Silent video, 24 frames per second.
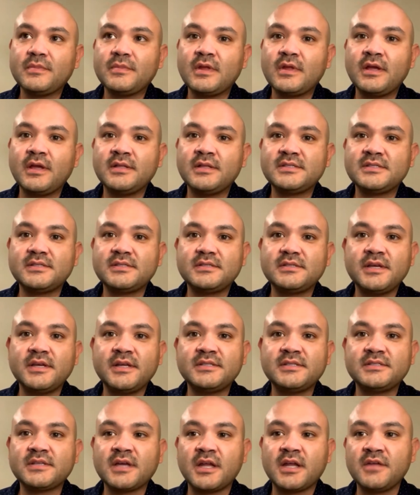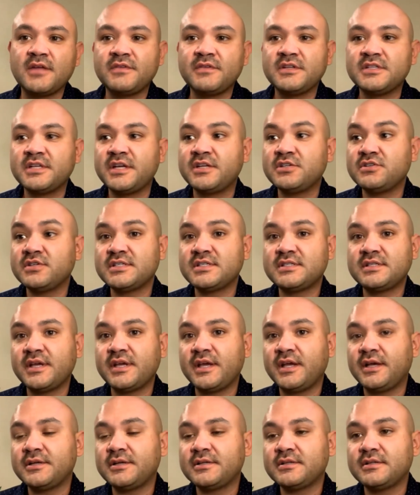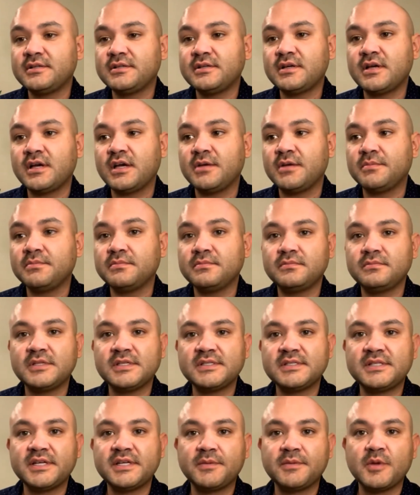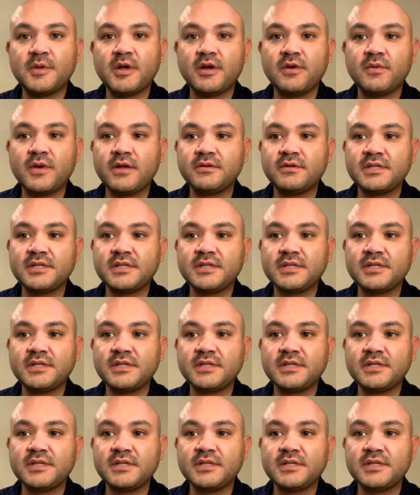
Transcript: it's kind of a dangerous thing. The stigma around